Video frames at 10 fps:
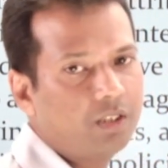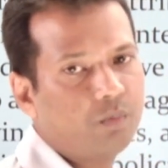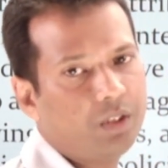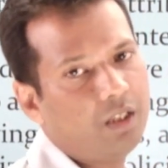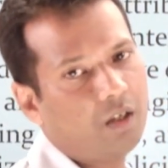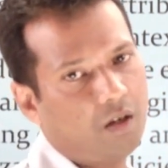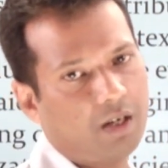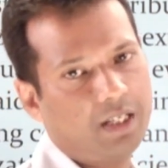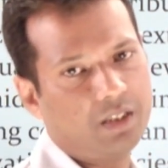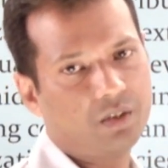within an
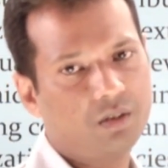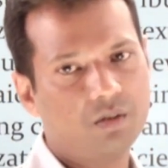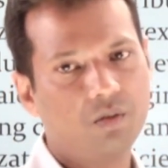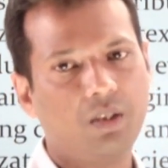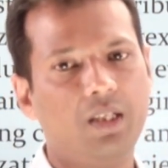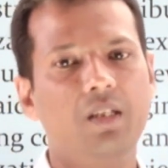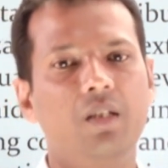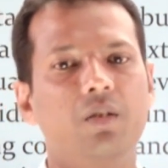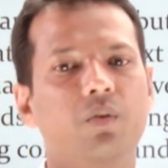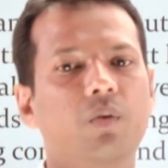organization. Okay,
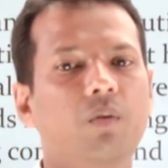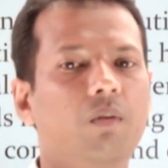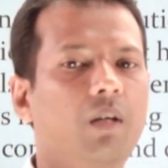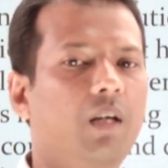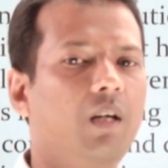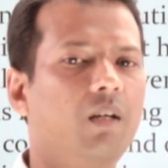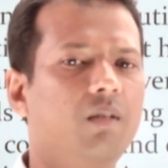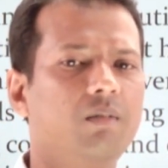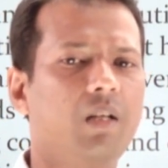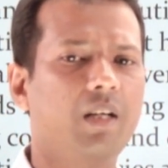so
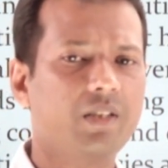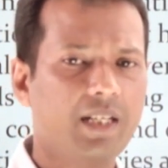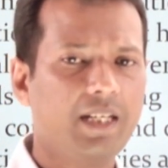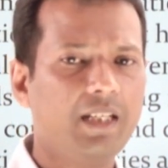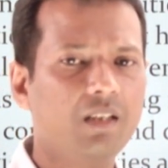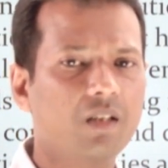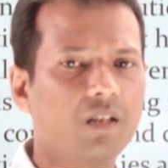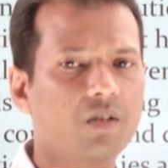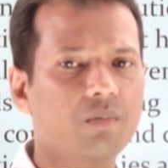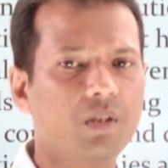understanding the
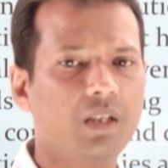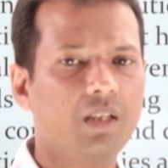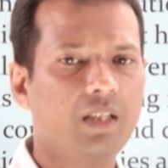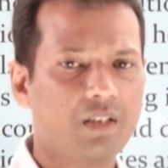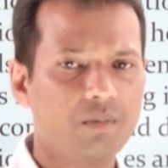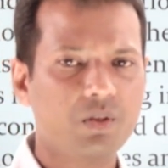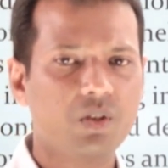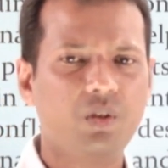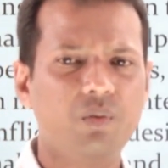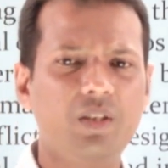attribution
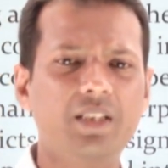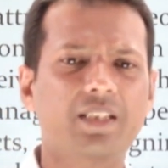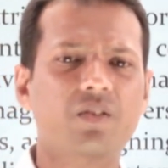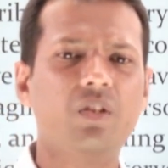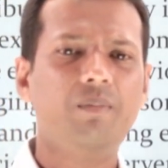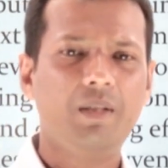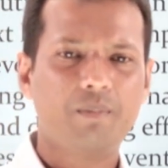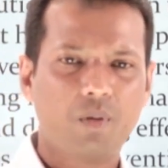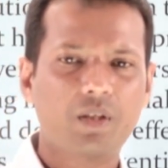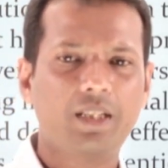theory is extremely
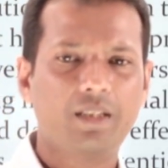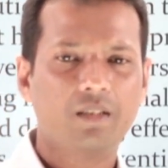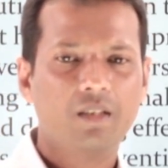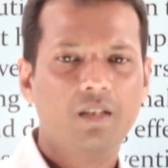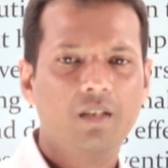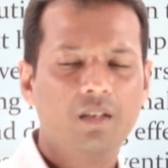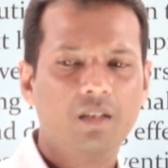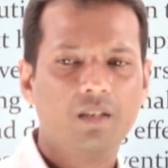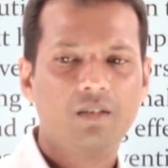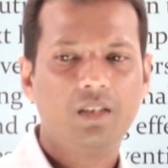important
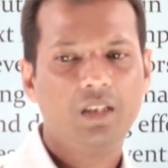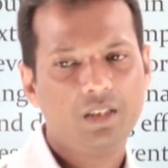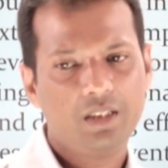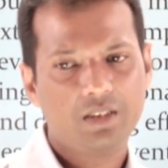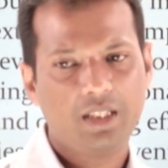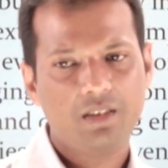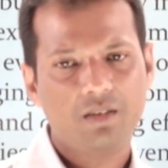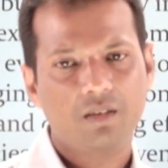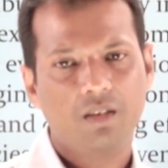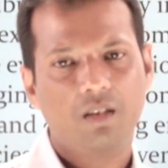in these days
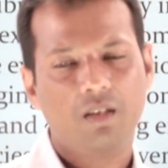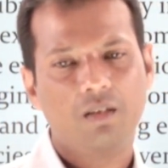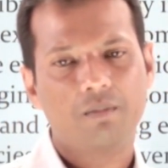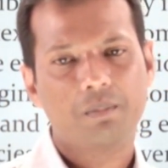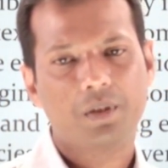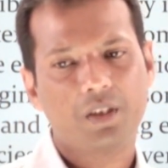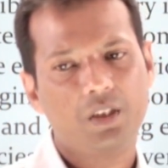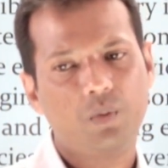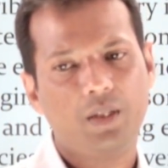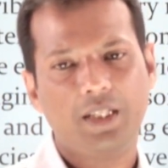pertaining
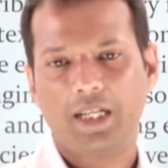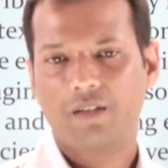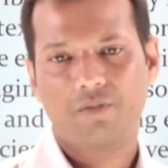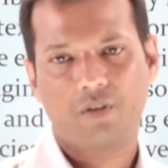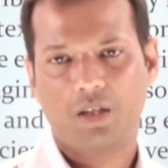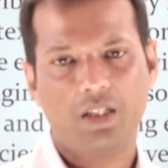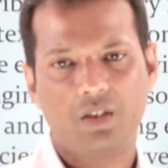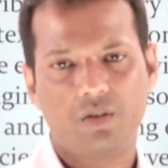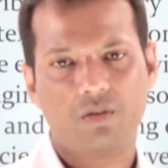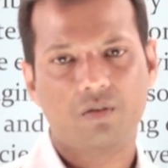to any kind of
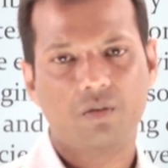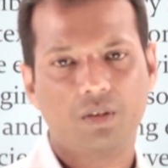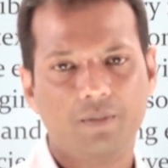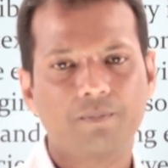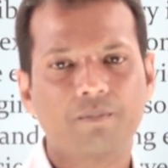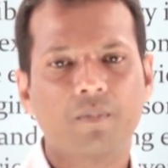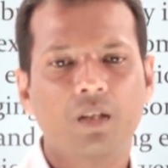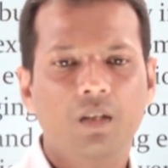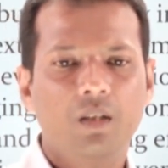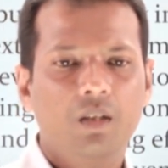organization. Okay,
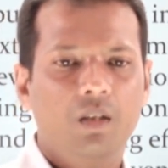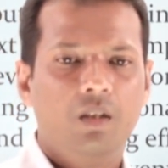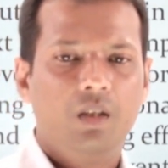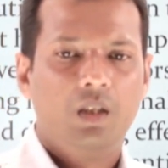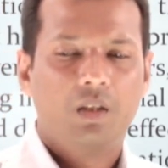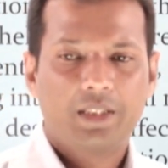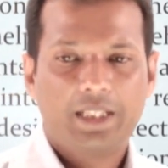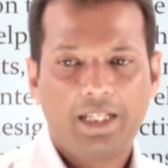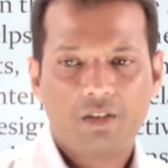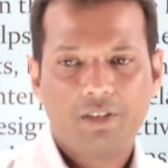okay,
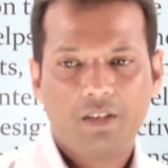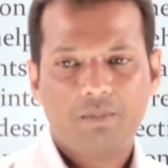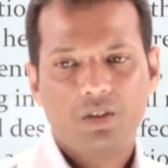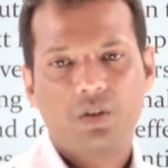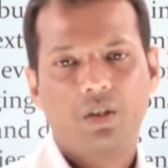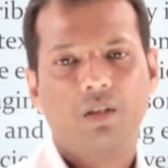thank you very much.